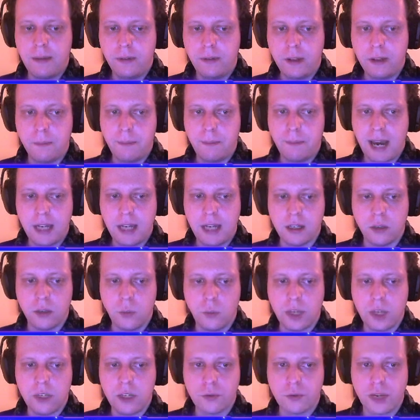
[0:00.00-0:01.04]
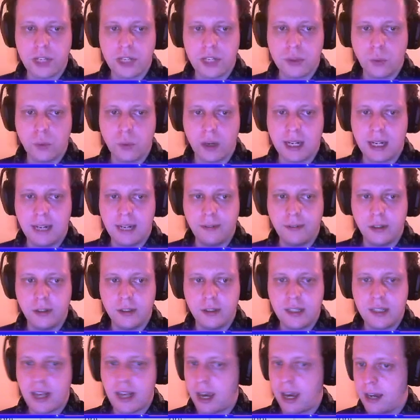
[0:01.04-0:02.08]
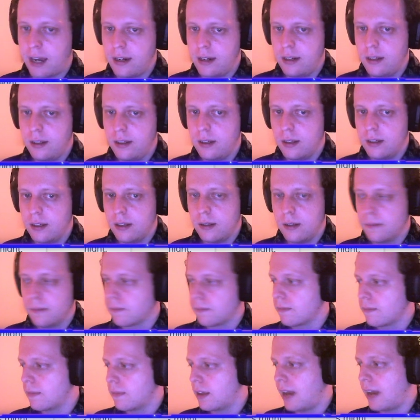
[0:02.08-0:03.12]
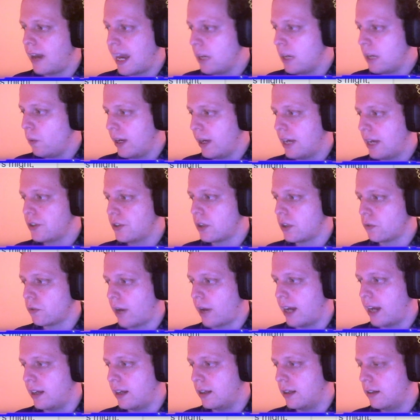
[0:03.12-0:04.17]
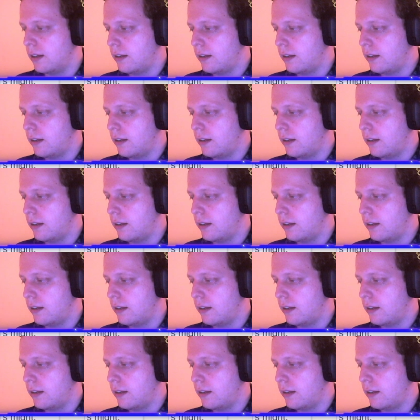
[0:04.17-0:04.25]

Companion, when you reach, what, level 10? Anyone else can ride it.